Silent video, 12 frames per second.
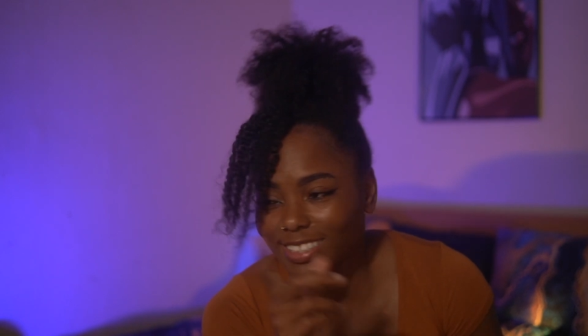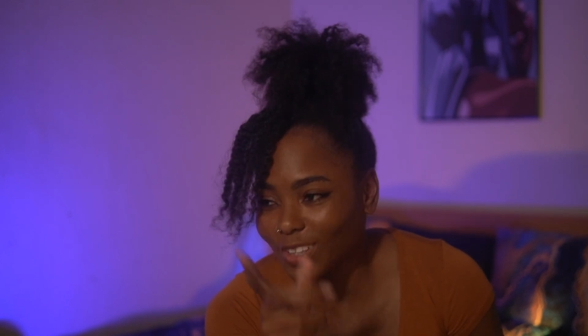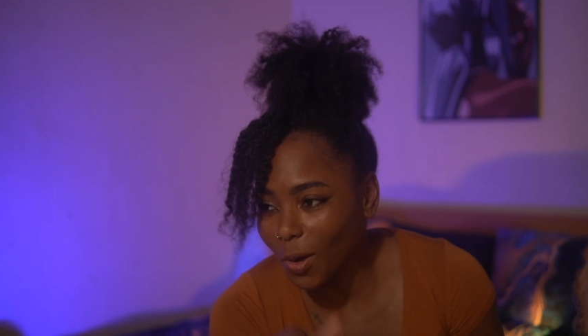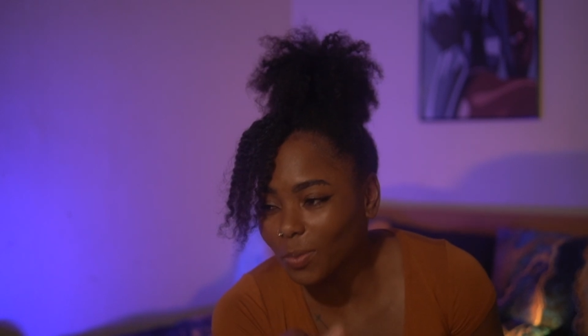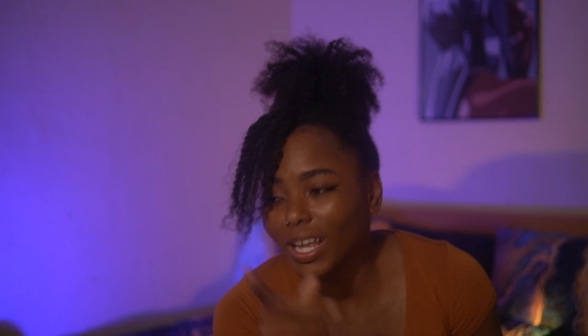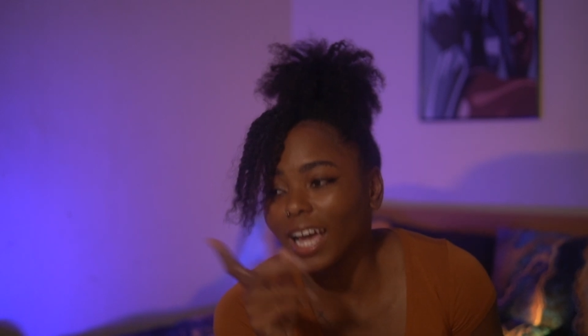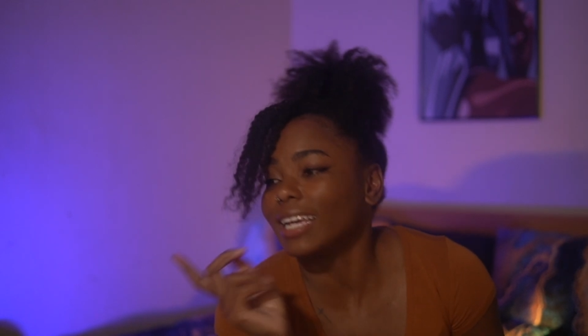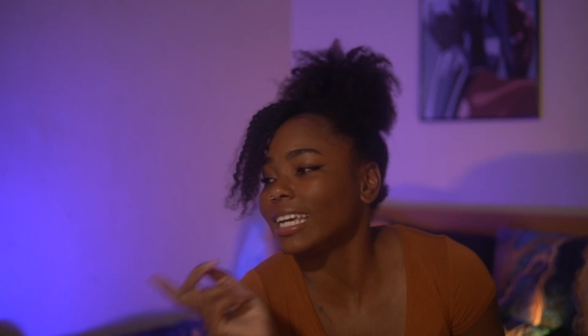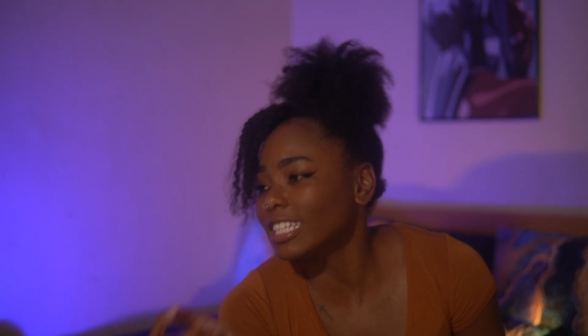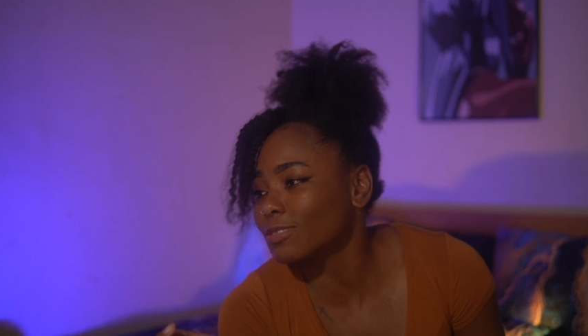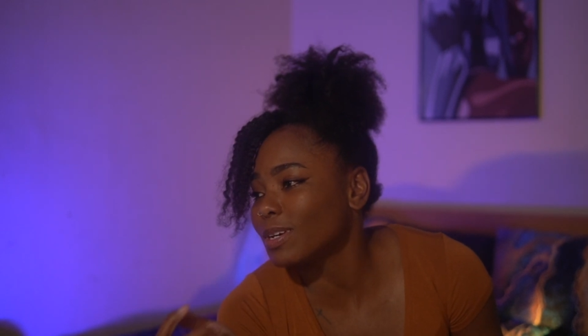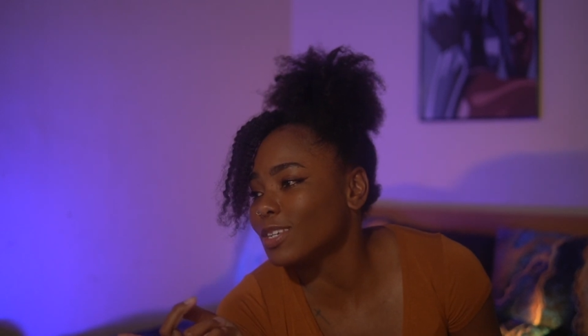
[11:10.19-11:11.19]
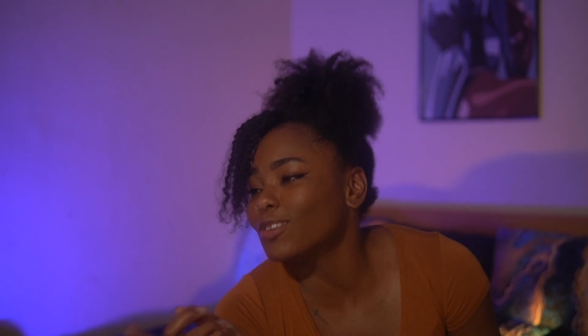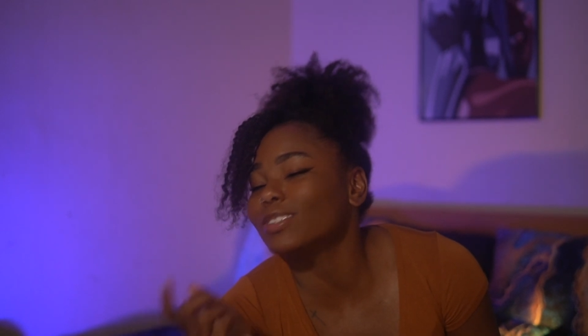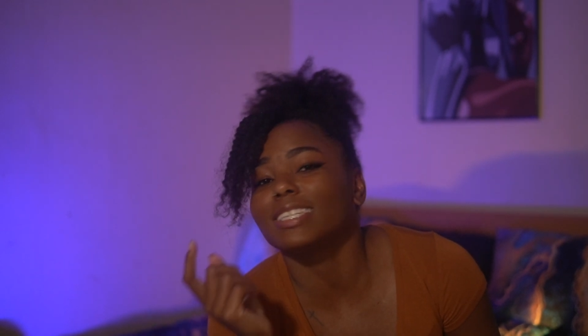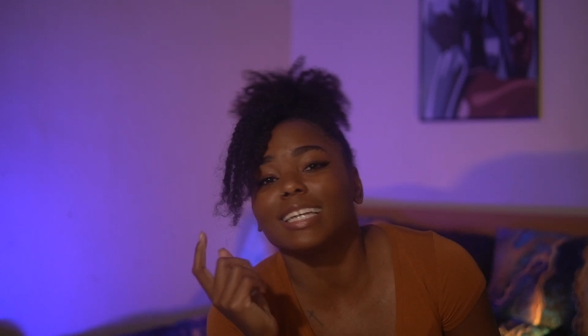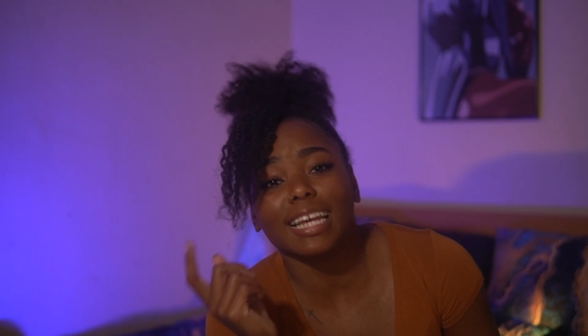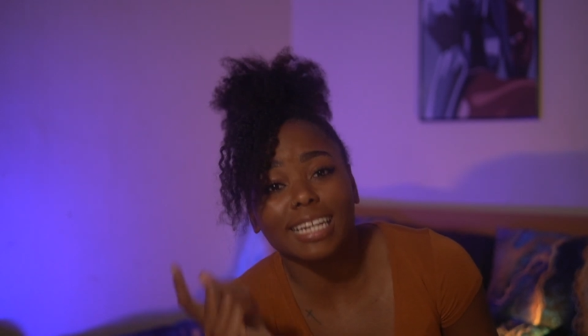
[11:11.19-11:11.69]
soap that he's been
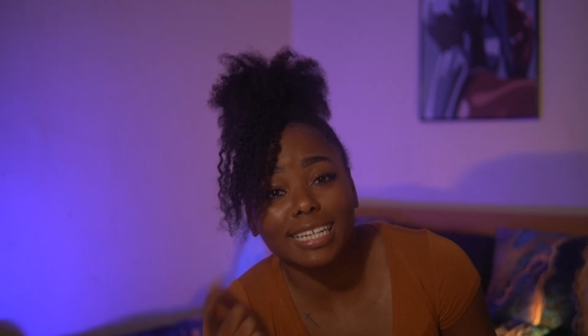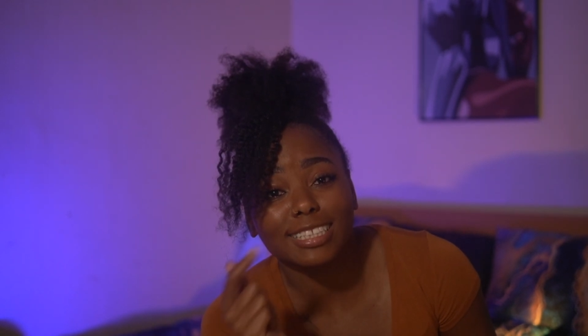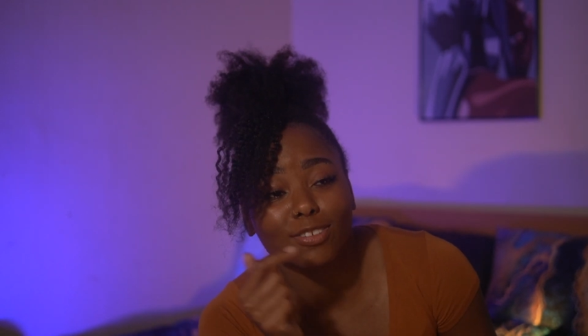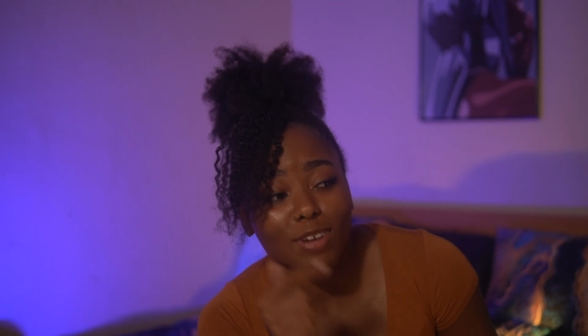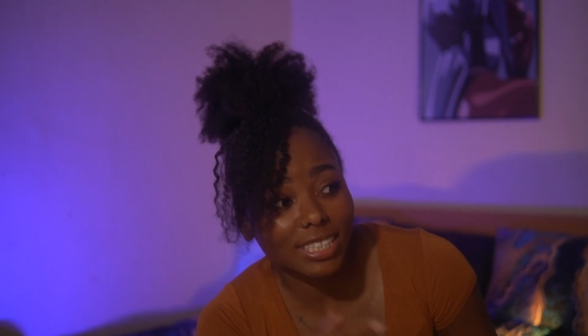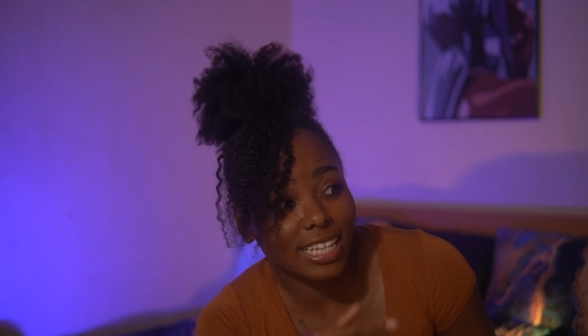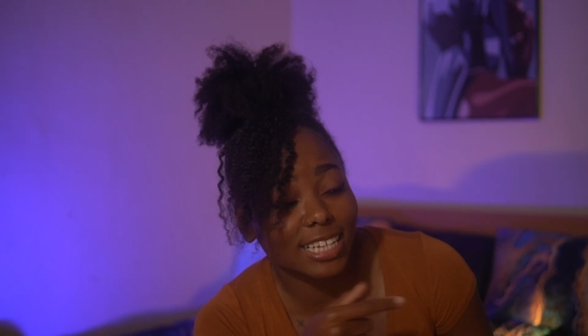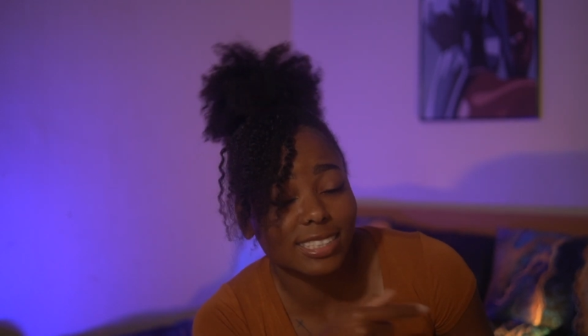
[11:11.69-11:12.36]
using, and then directing